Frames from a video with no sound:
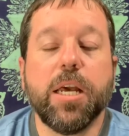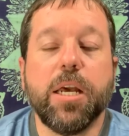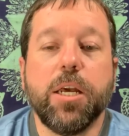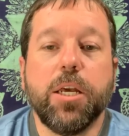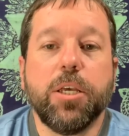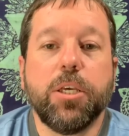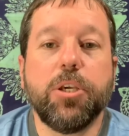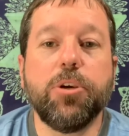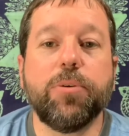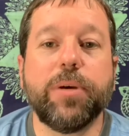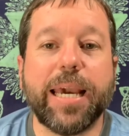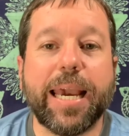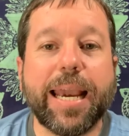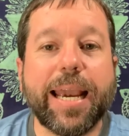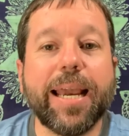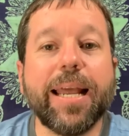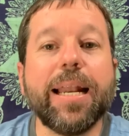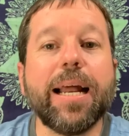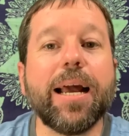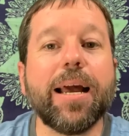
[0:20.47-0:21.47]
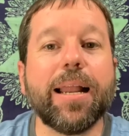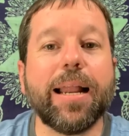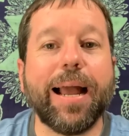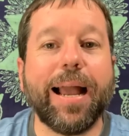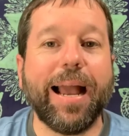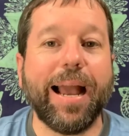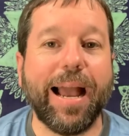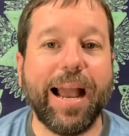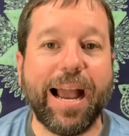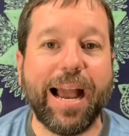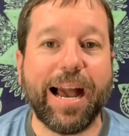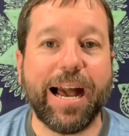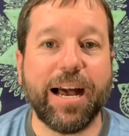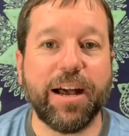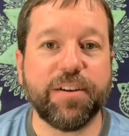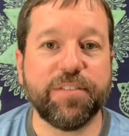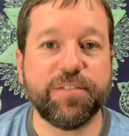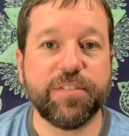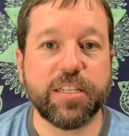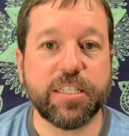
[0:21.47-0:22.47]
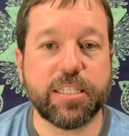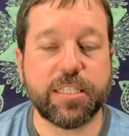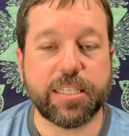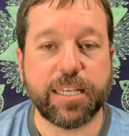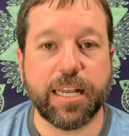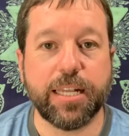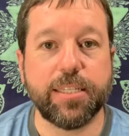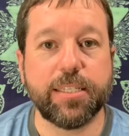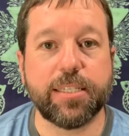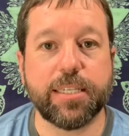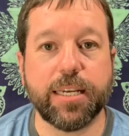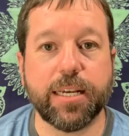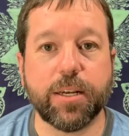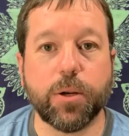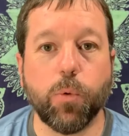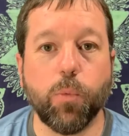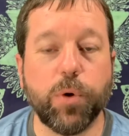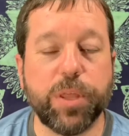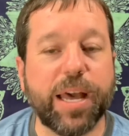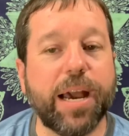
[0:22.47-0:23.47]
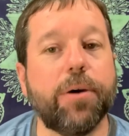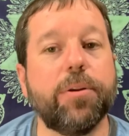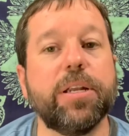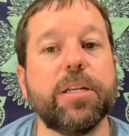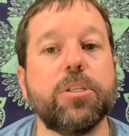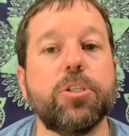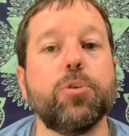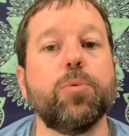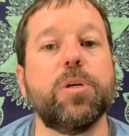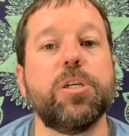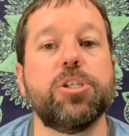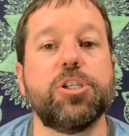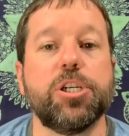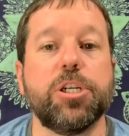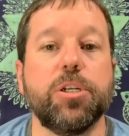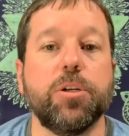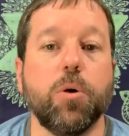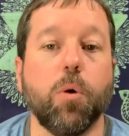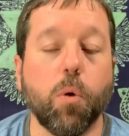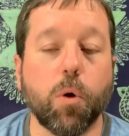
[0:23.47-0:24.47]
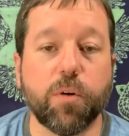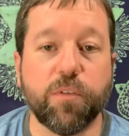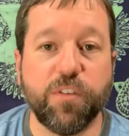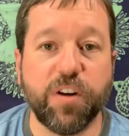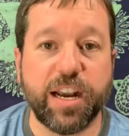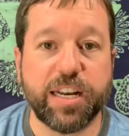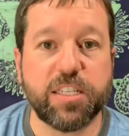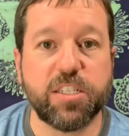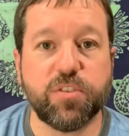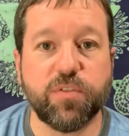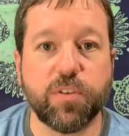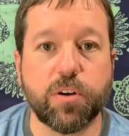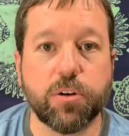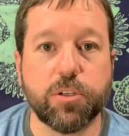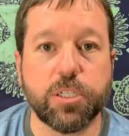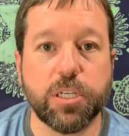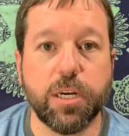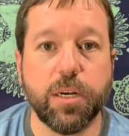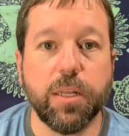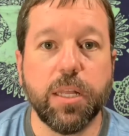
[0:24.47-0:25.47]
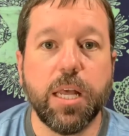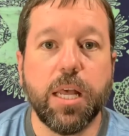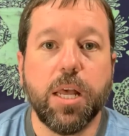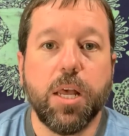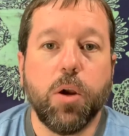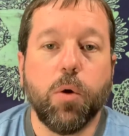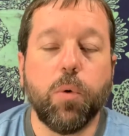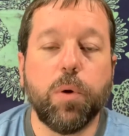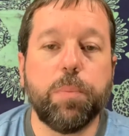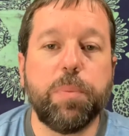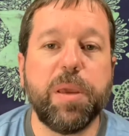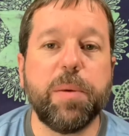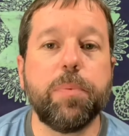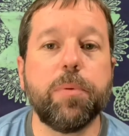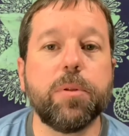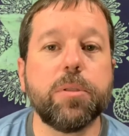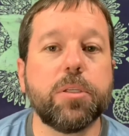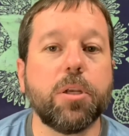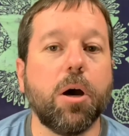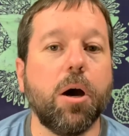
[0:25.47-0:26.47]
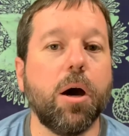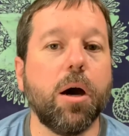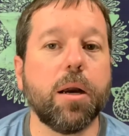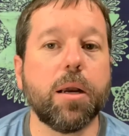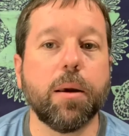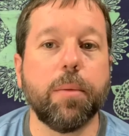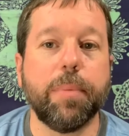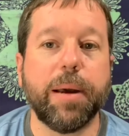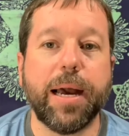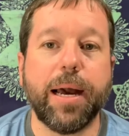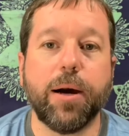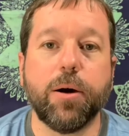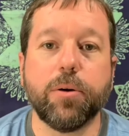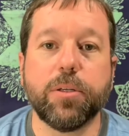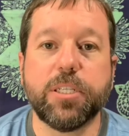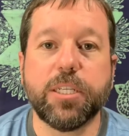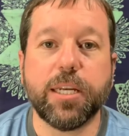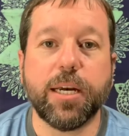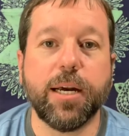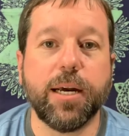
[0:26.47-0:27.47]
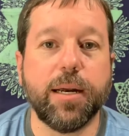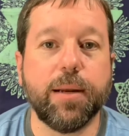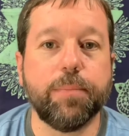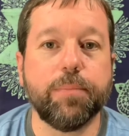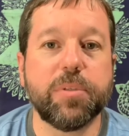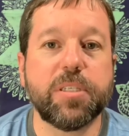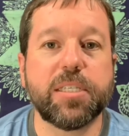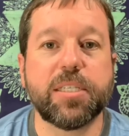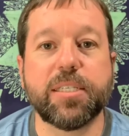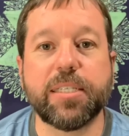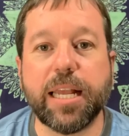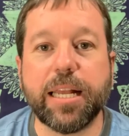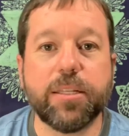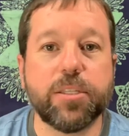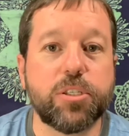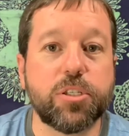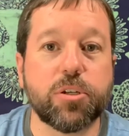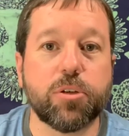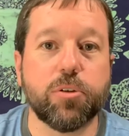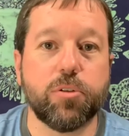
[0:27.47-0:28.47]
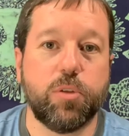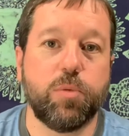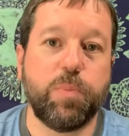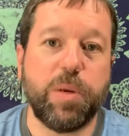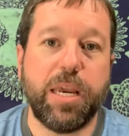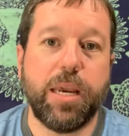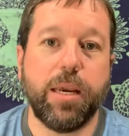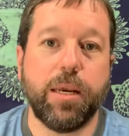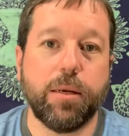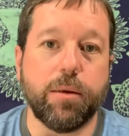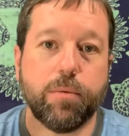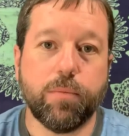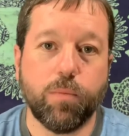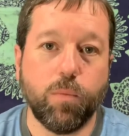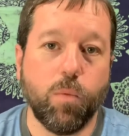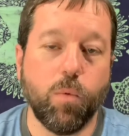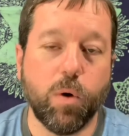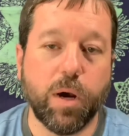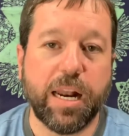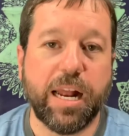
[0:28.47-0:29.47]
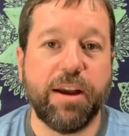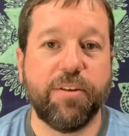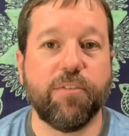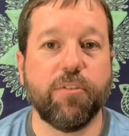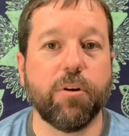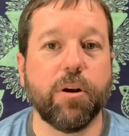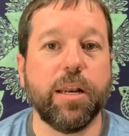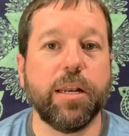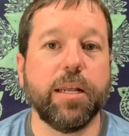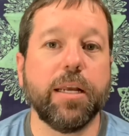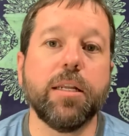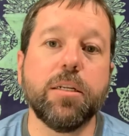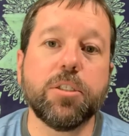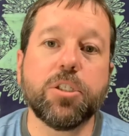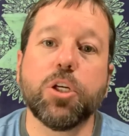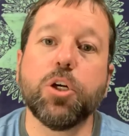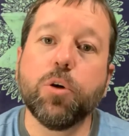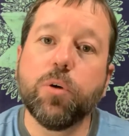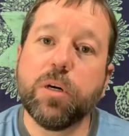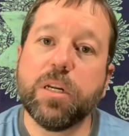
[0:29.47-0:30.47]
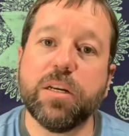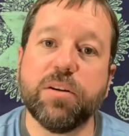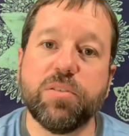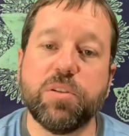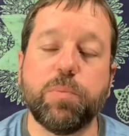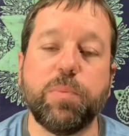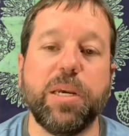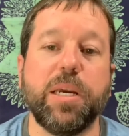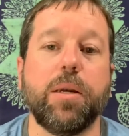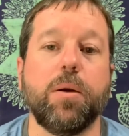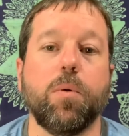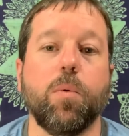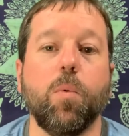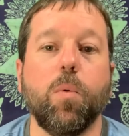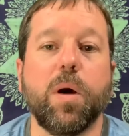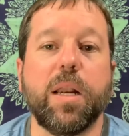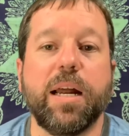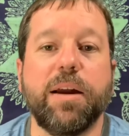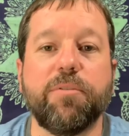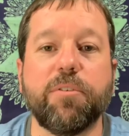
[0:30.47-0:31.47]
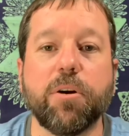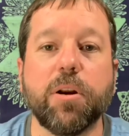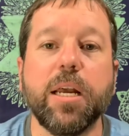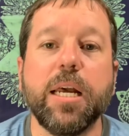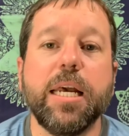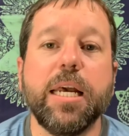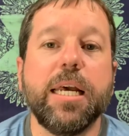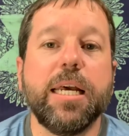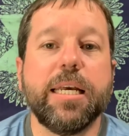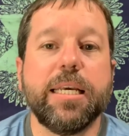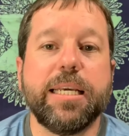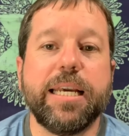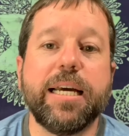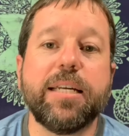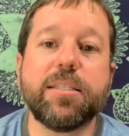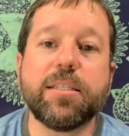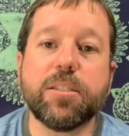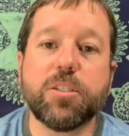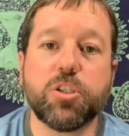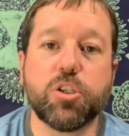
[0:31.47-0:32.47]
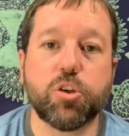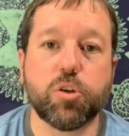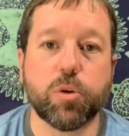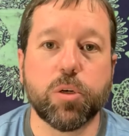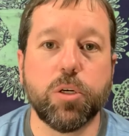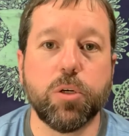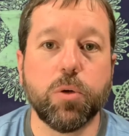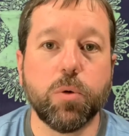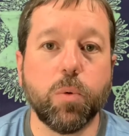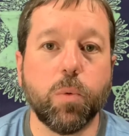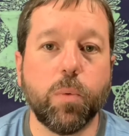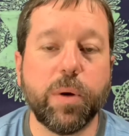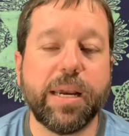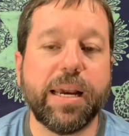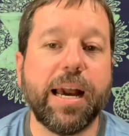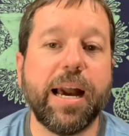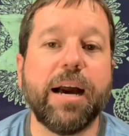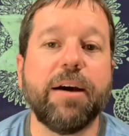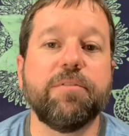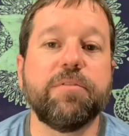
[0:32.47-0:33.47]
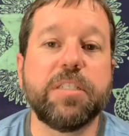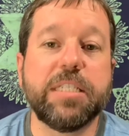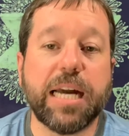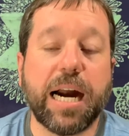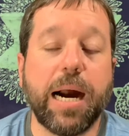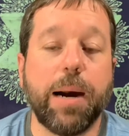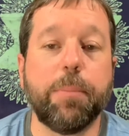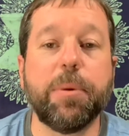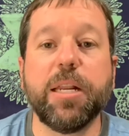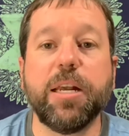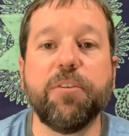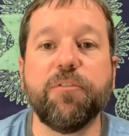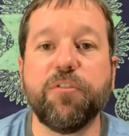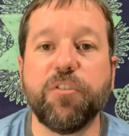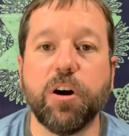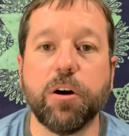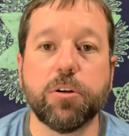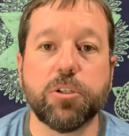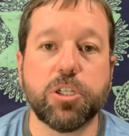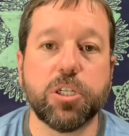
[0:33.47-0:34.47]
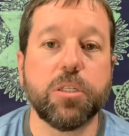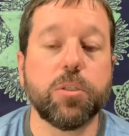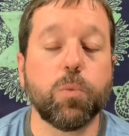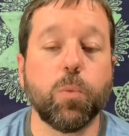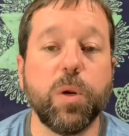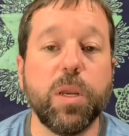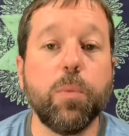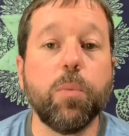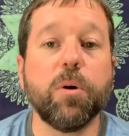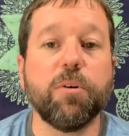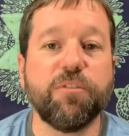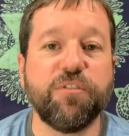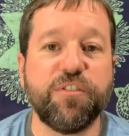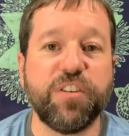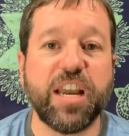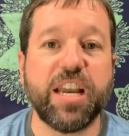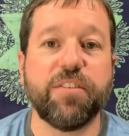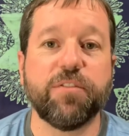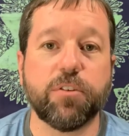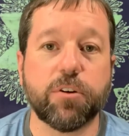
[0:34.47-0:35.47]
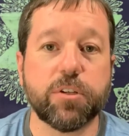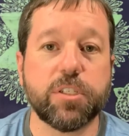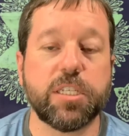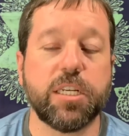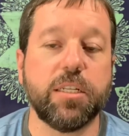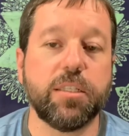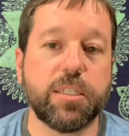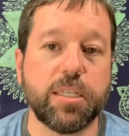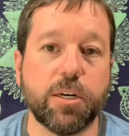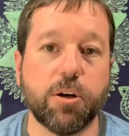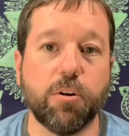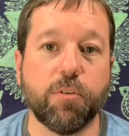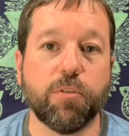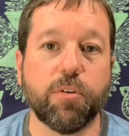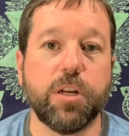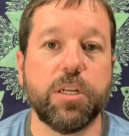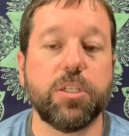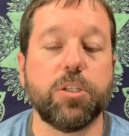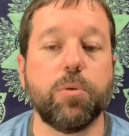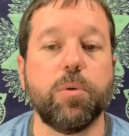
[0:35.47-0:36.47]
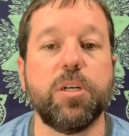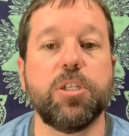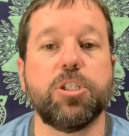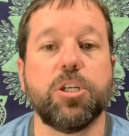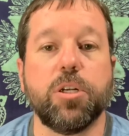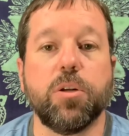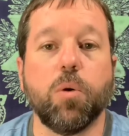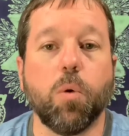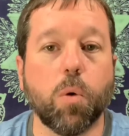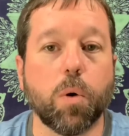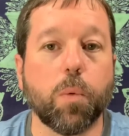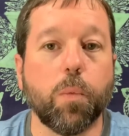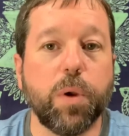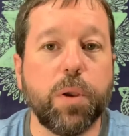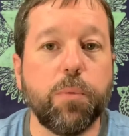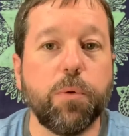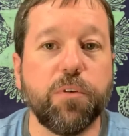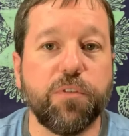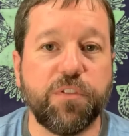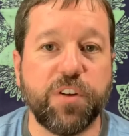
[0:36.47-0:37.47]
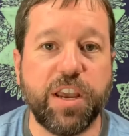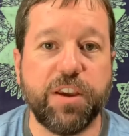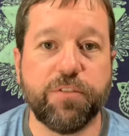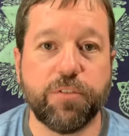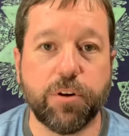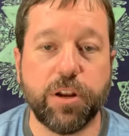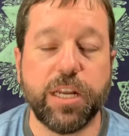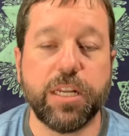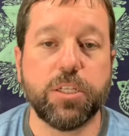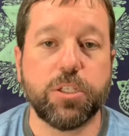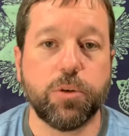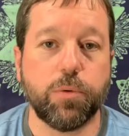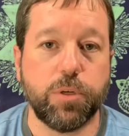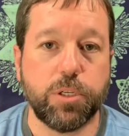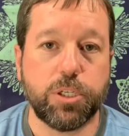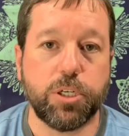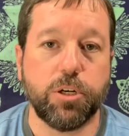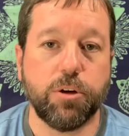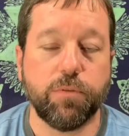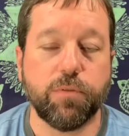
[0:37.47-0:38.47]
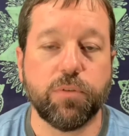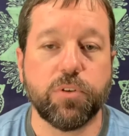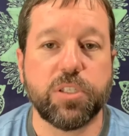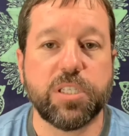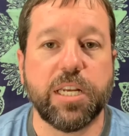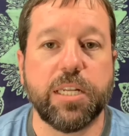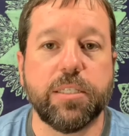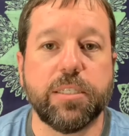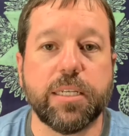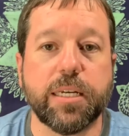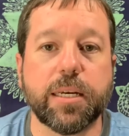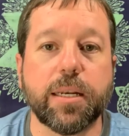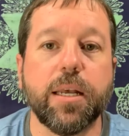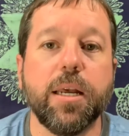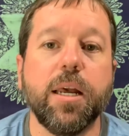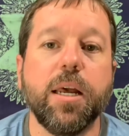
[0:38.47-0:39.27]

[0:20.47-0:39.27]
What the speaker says: You cannot have sensing without intuition or vice versa. When people talk about sensors being whatever and intuitives being whatever, yes, it's true, we have dominant functions. We will favor sensing over intuition, or we will favor intuition over sensing.